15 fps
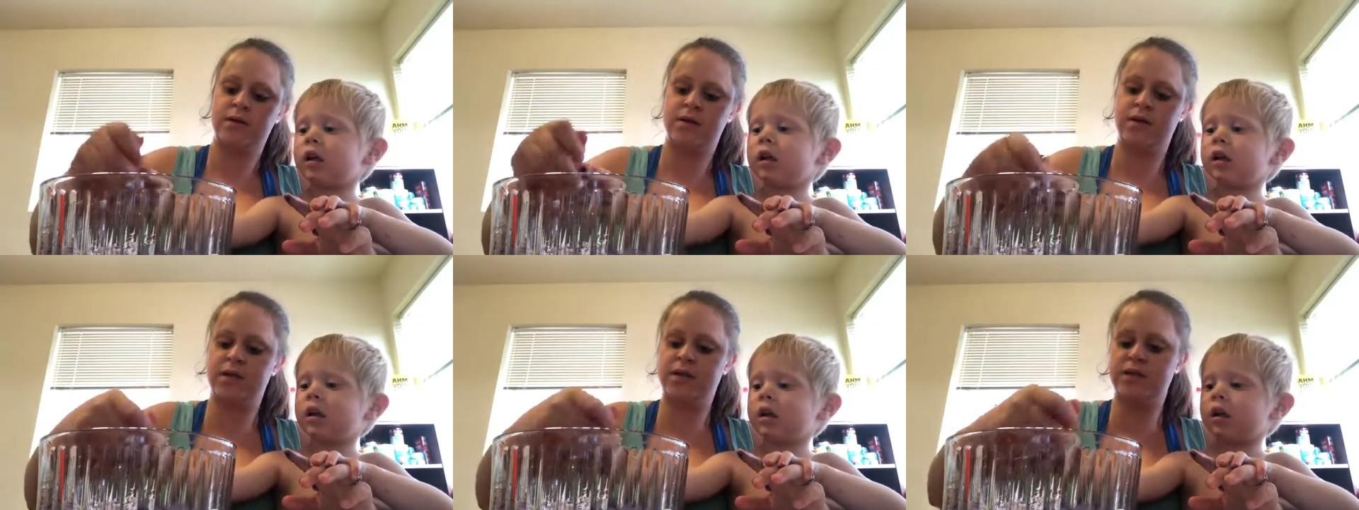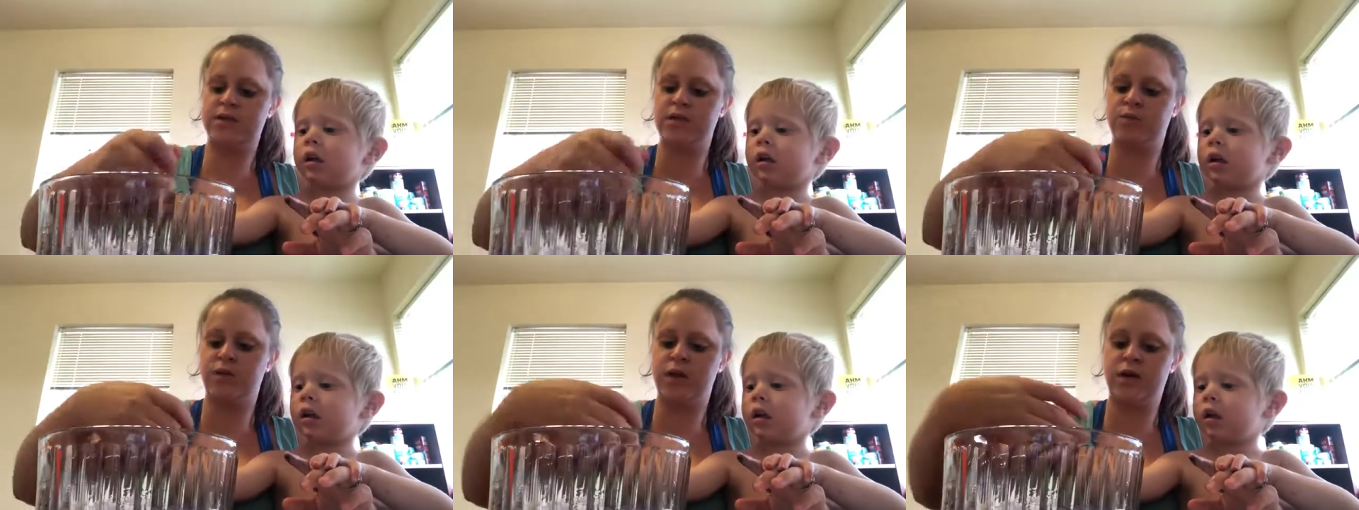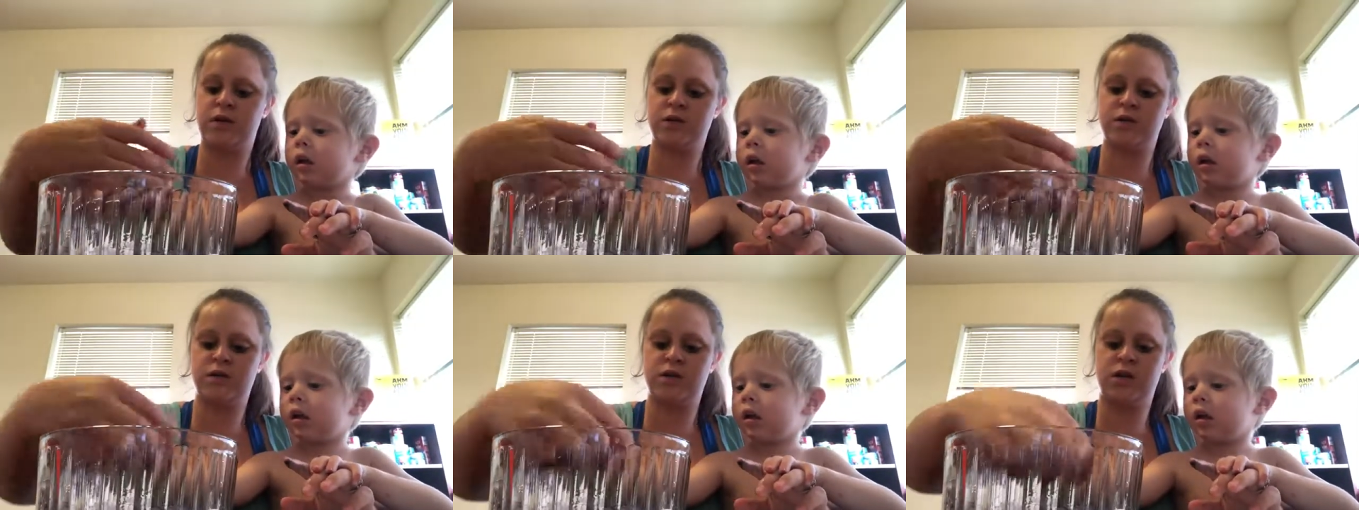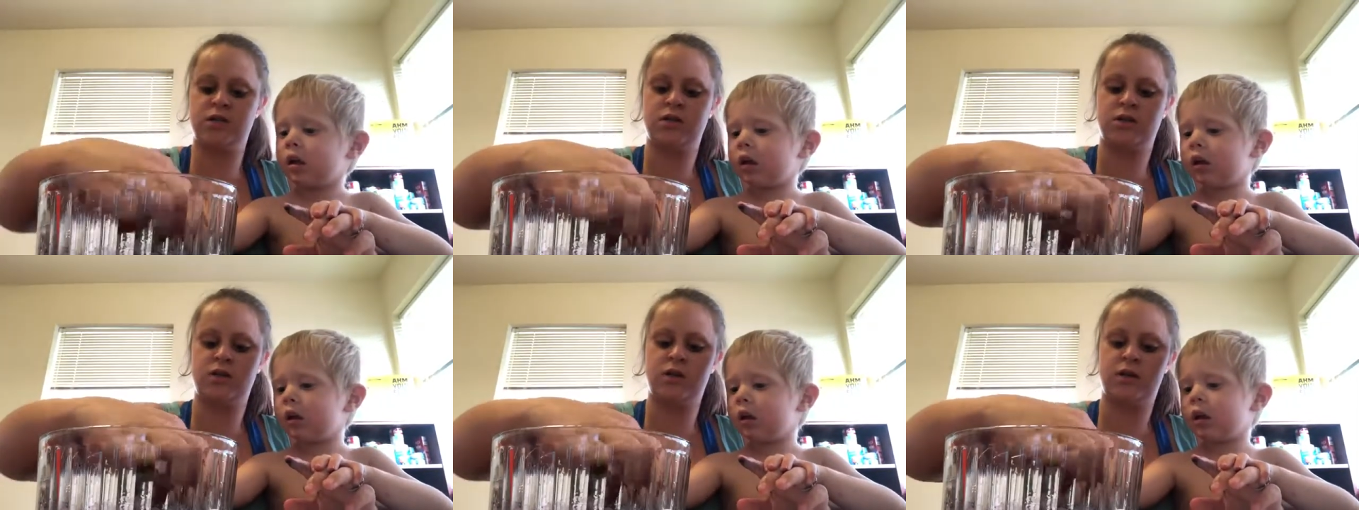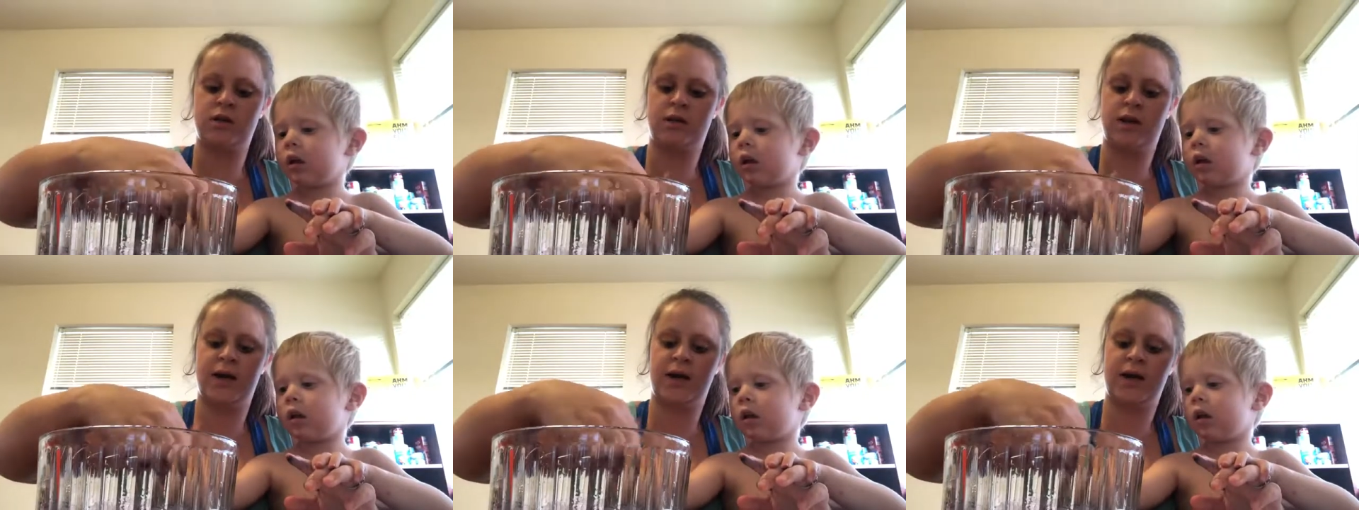Speaker 1: this is what it'll start to look
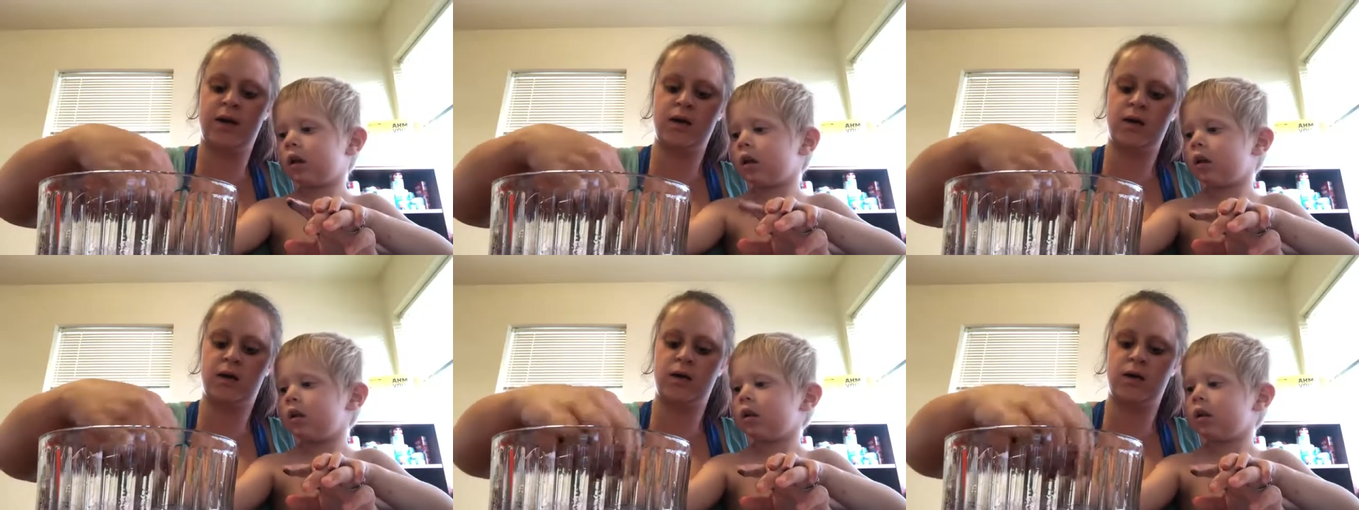like.